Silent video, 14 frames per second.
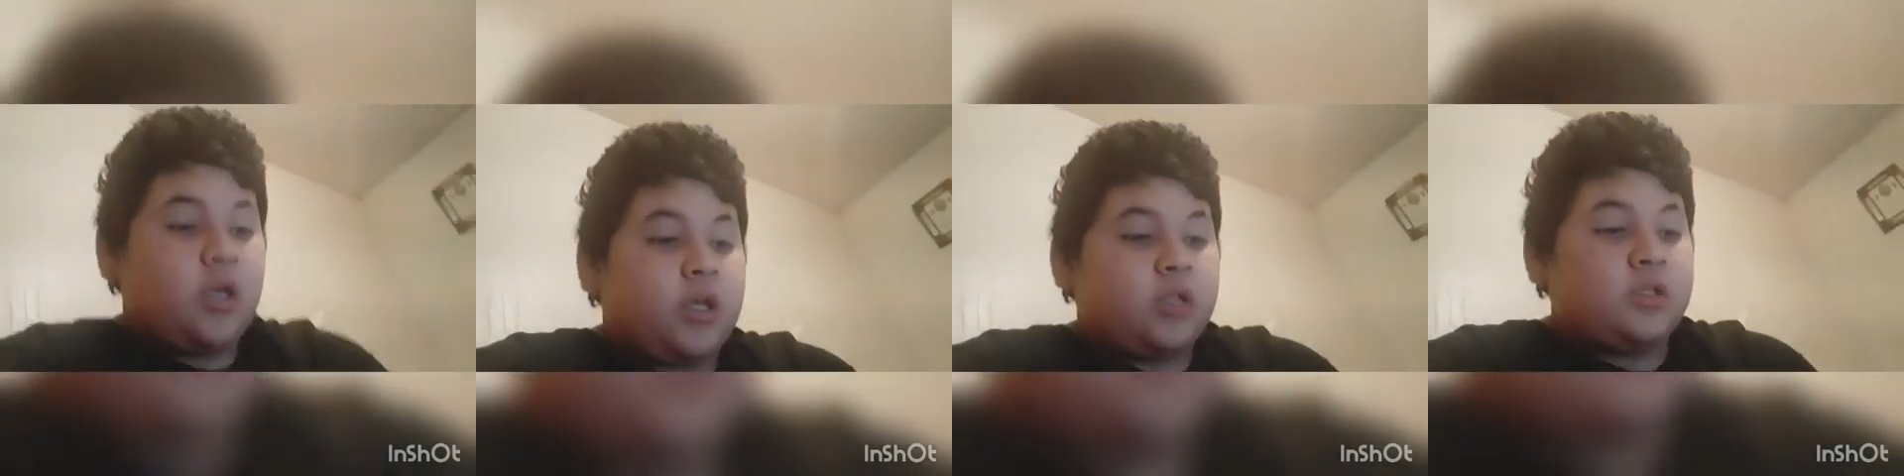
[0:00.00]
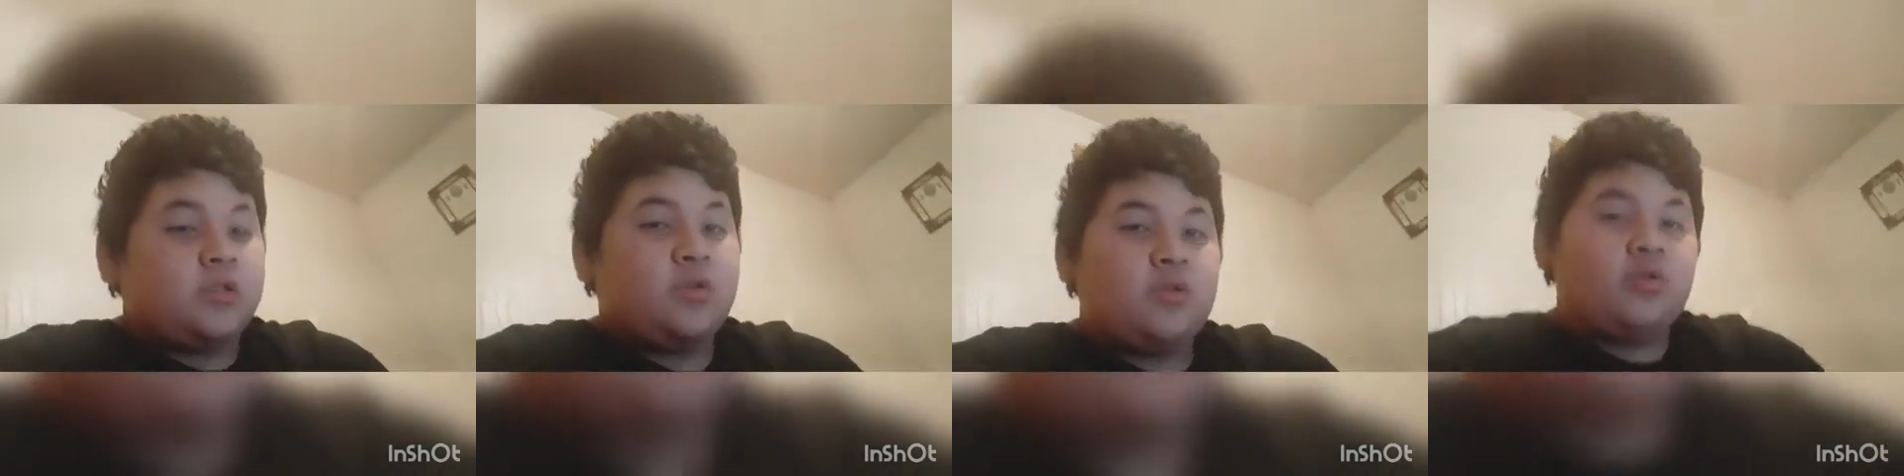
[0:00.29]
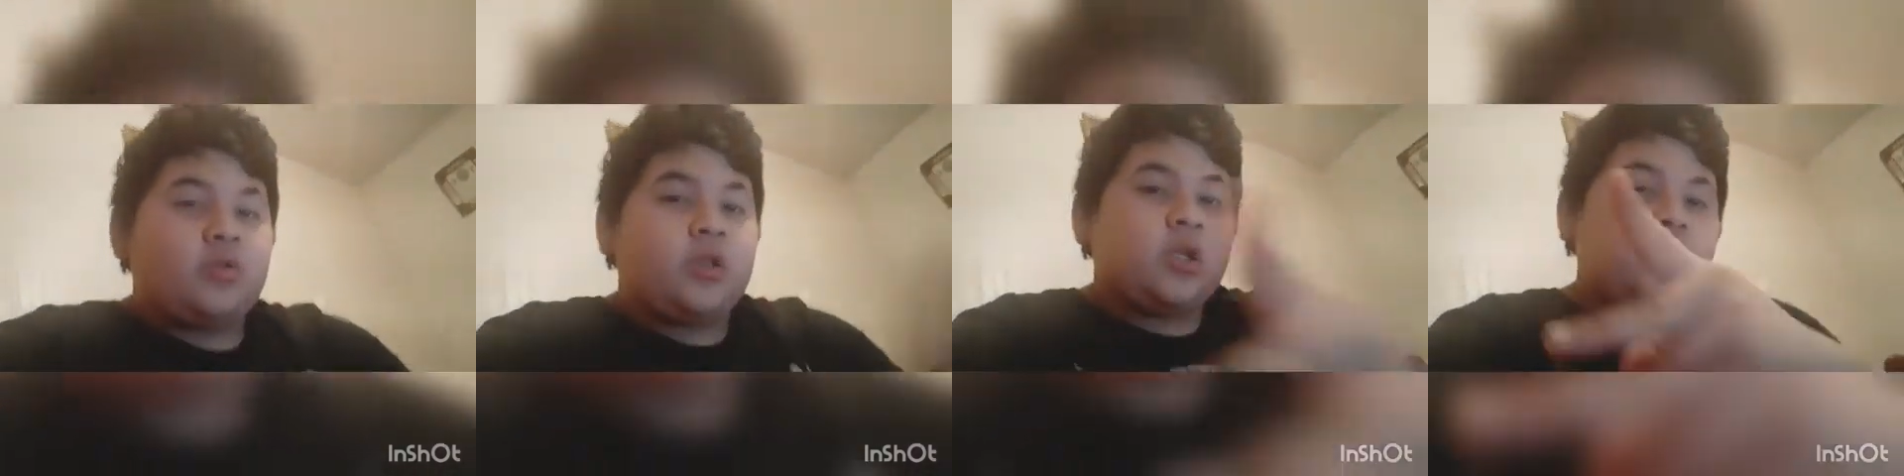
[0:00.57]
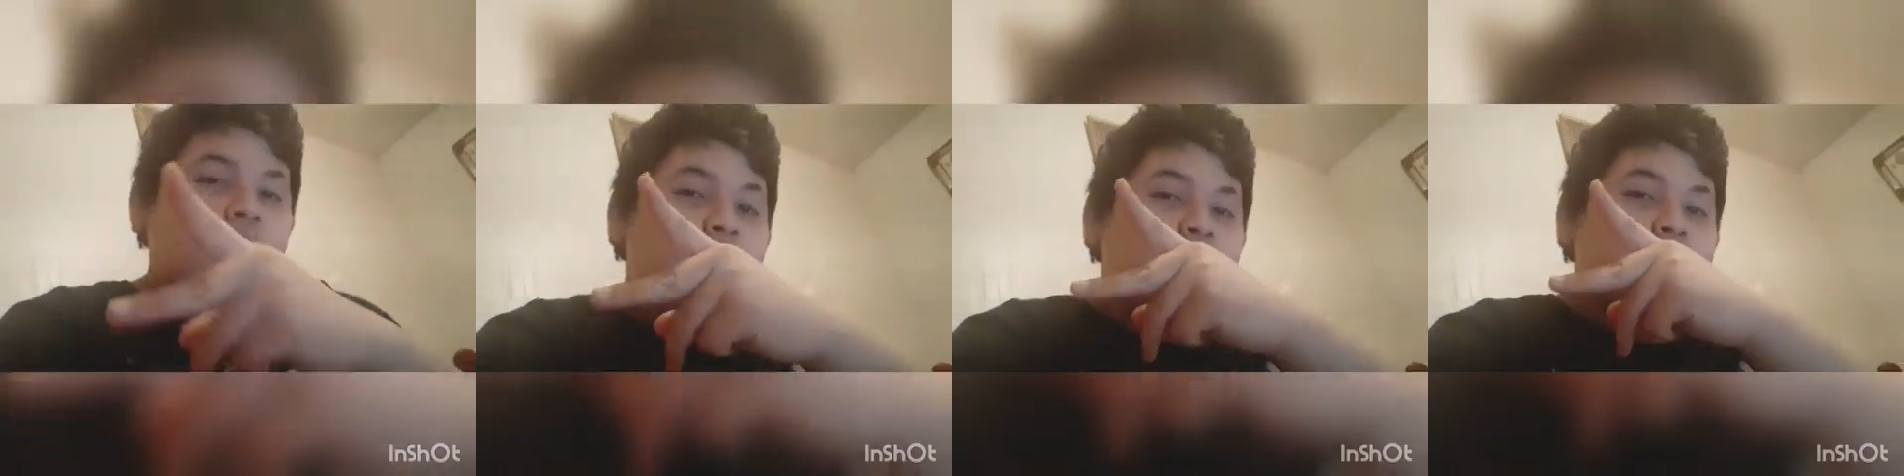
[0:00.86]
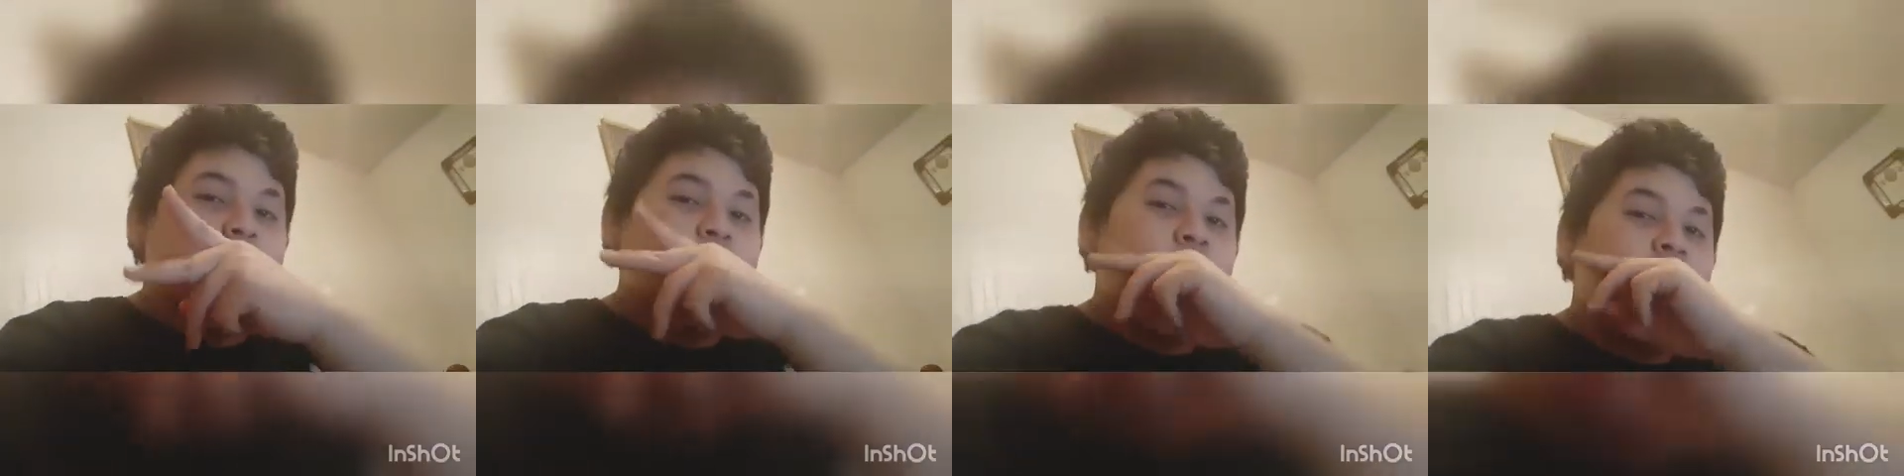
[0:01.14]
And so, thank you
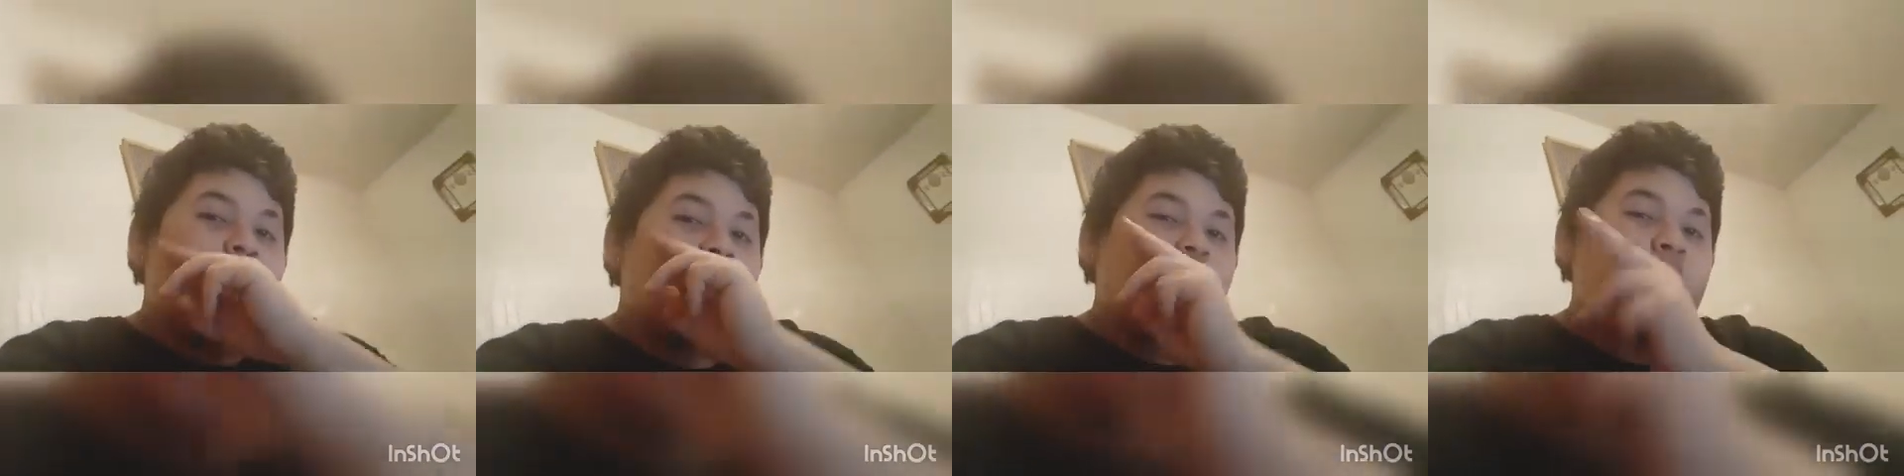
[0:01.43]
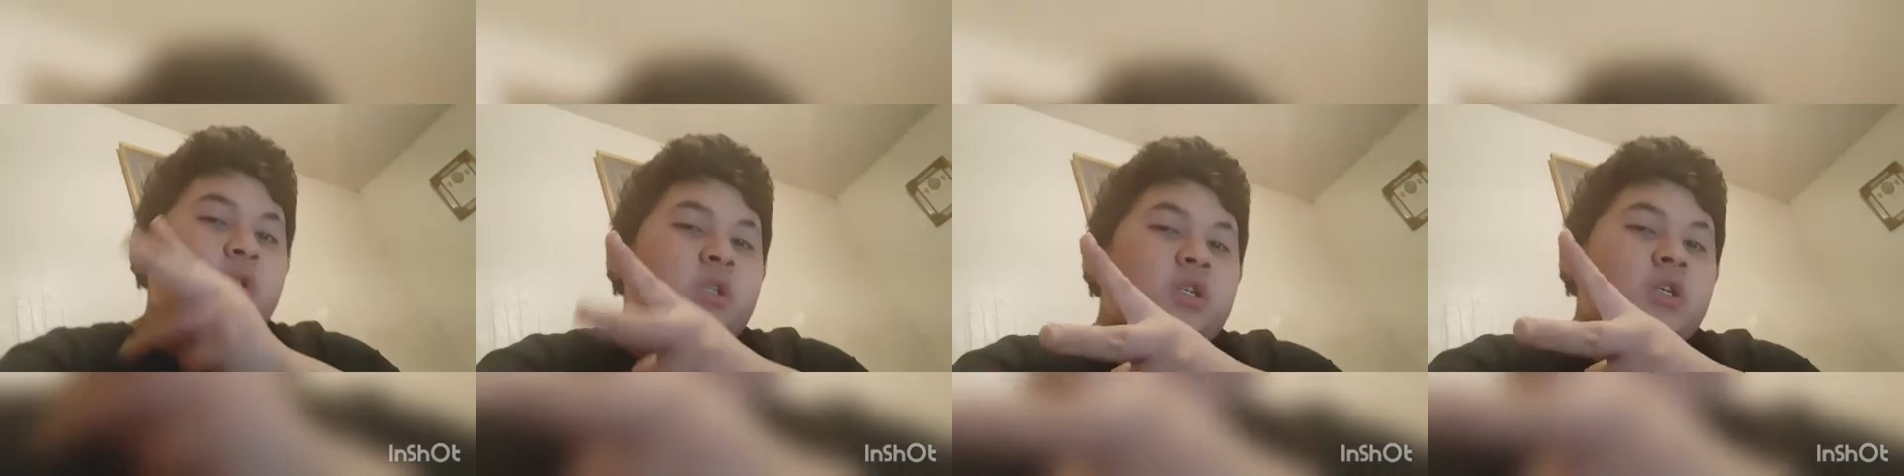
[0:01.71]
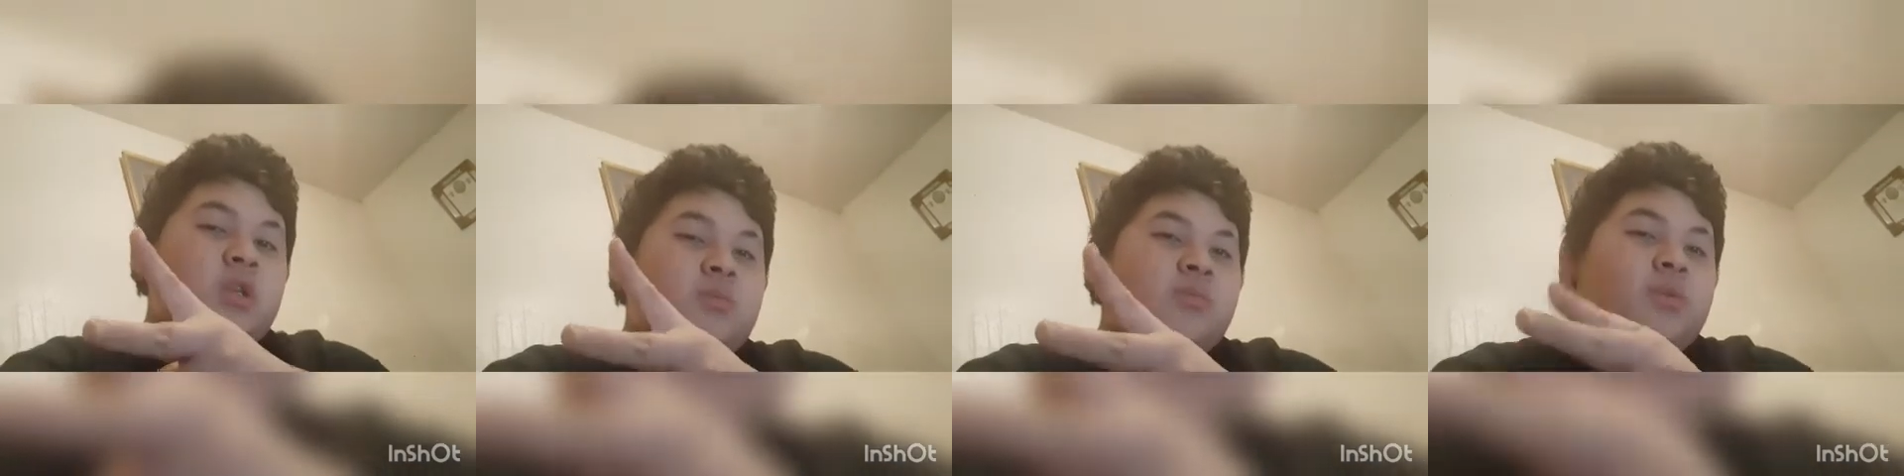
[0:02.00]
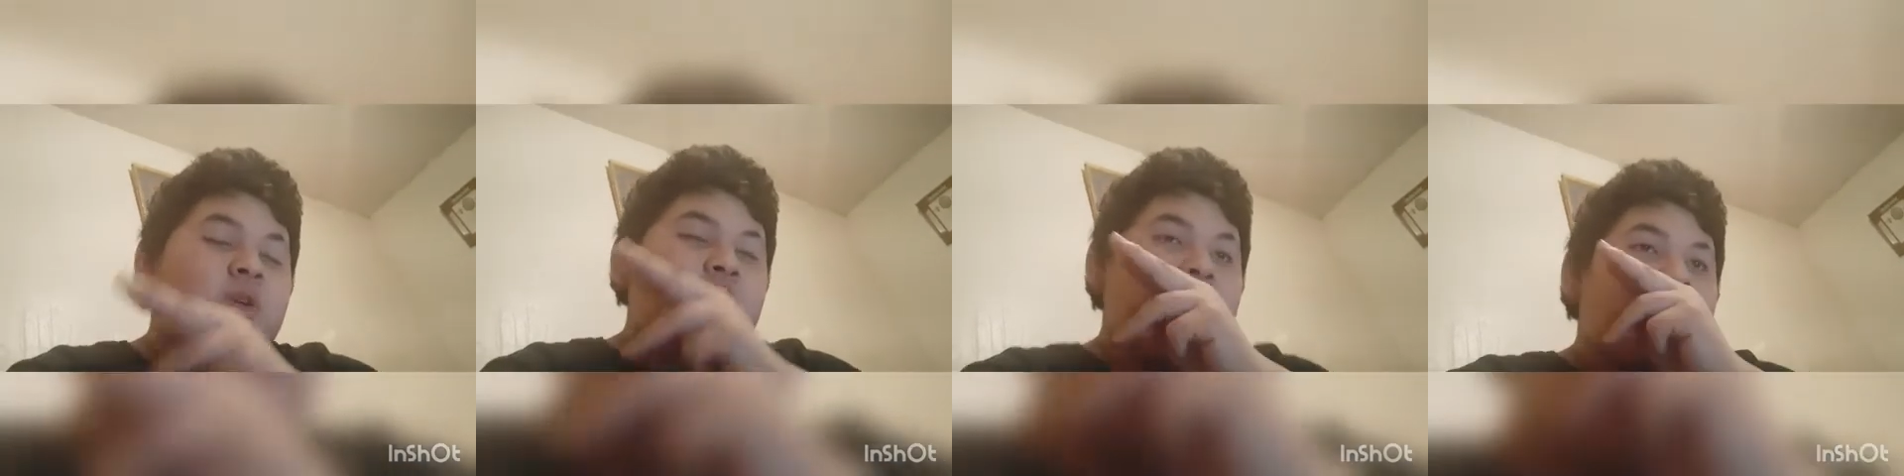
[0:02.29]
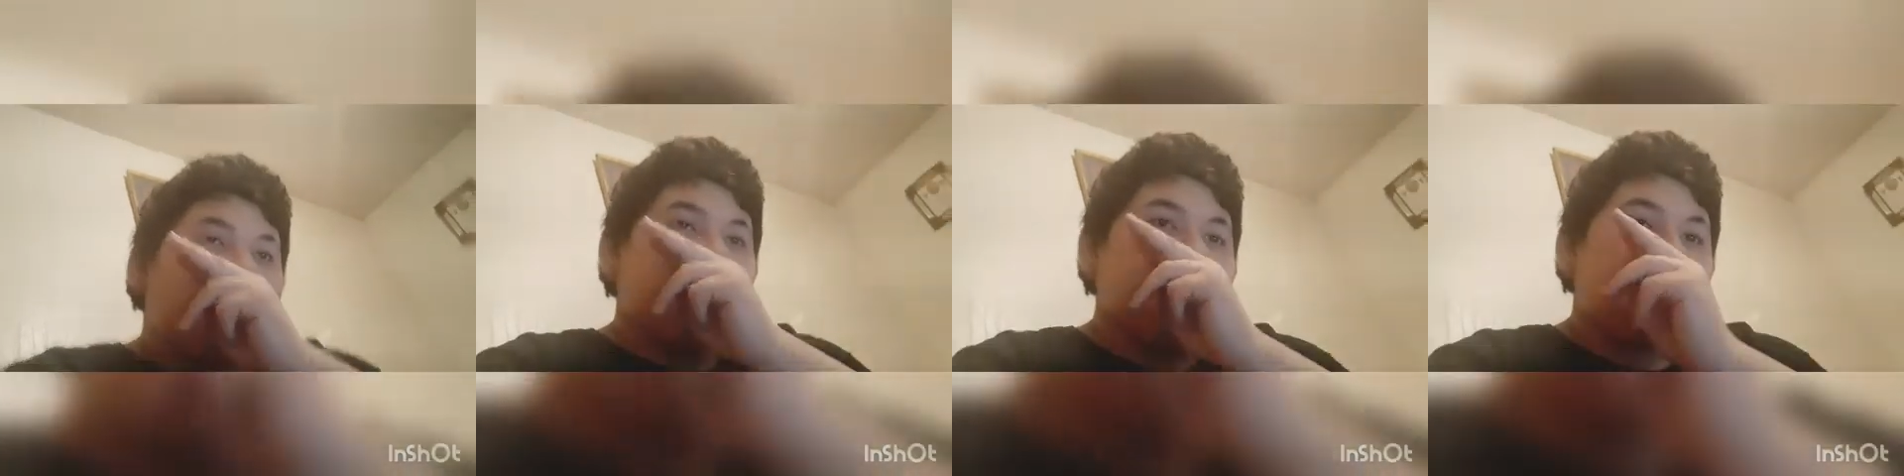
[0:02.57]
guys. I'm going to go to sleep.
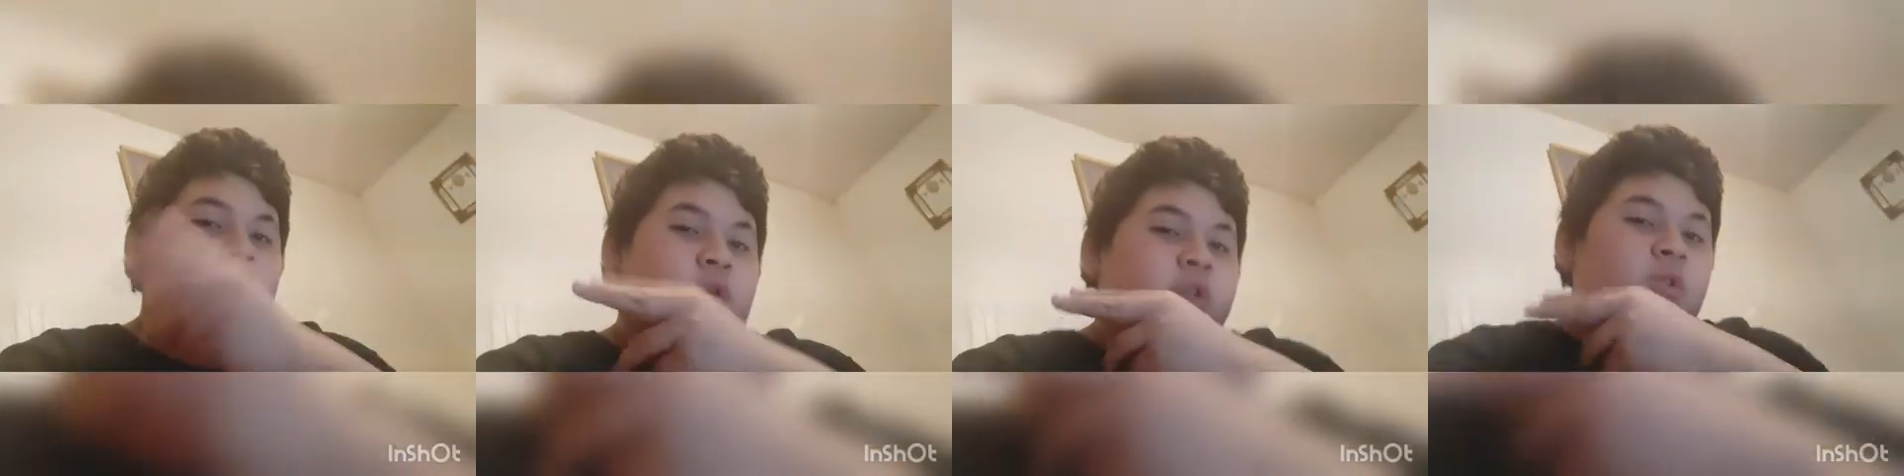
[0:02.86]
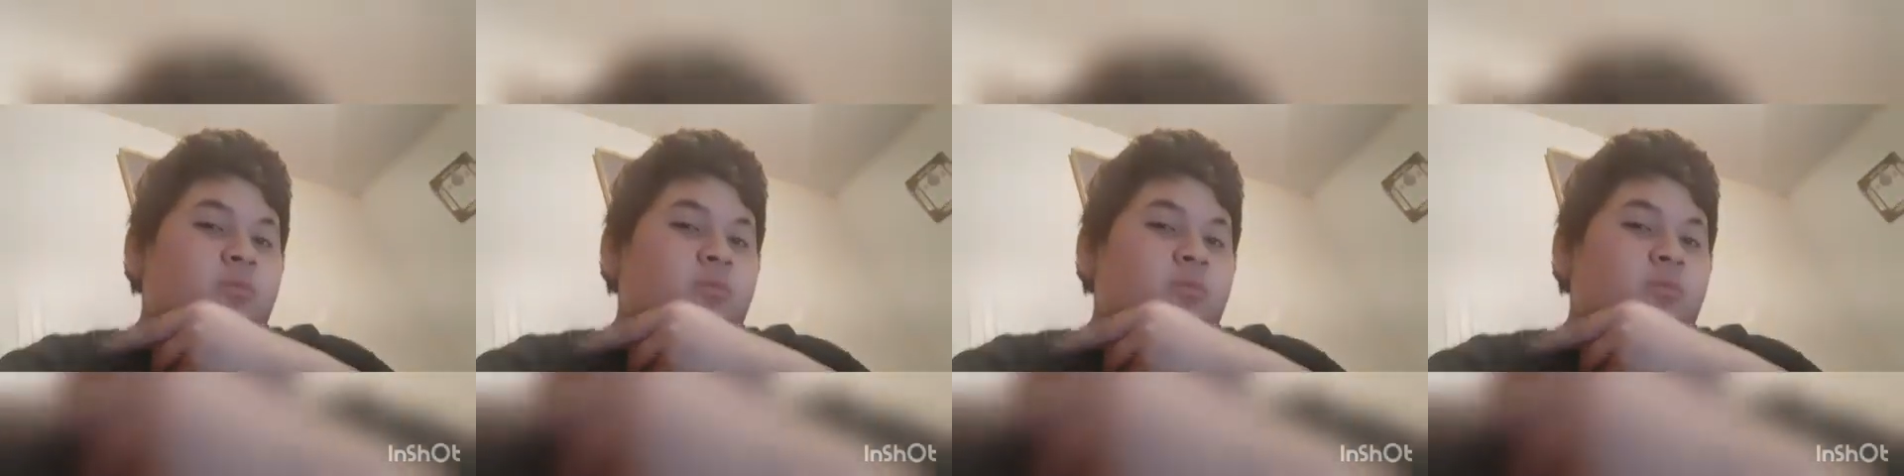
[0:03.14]
See you at the